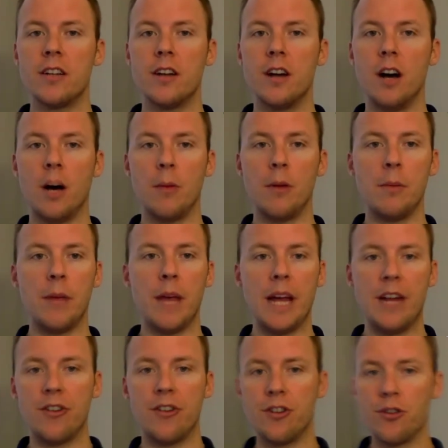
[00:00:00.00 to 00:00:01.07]
and
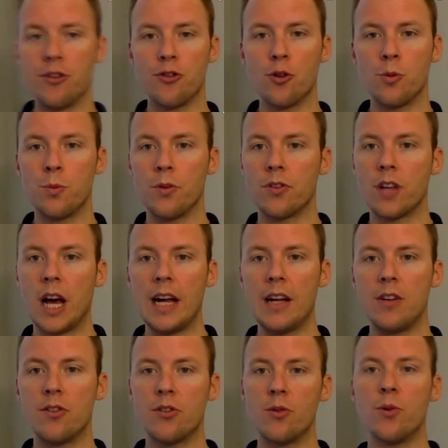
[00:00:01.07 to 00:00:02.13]
managing your Drupal site
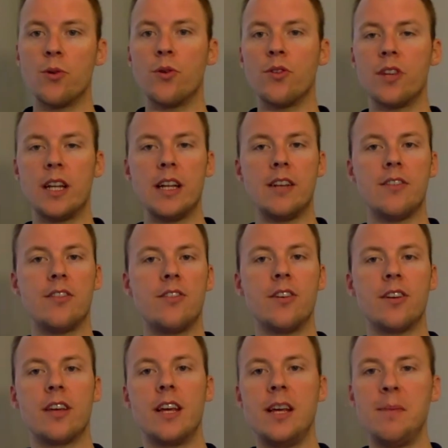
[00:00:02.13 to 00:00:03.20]
and tools, and it's
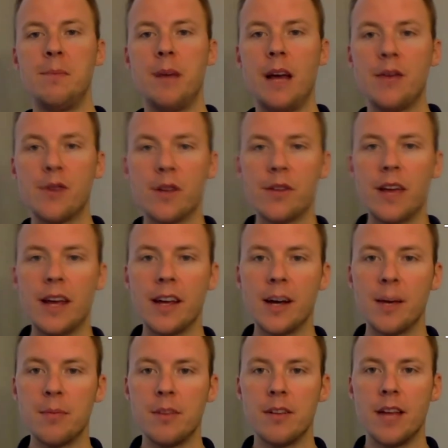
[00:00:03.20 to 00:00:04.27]
to keep everything
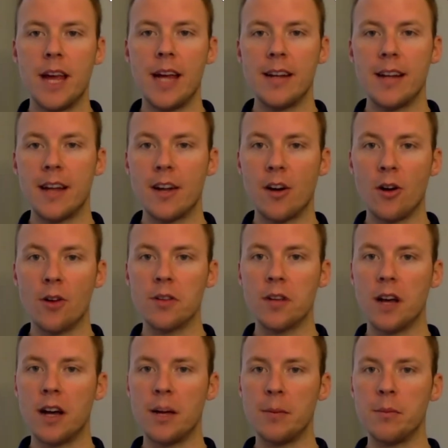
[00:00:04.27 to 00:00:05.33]
up to date at all
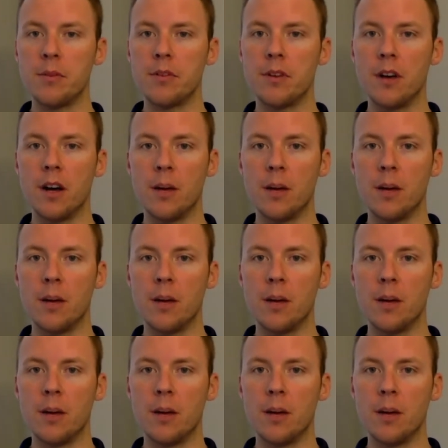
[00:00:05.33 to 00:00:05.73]
times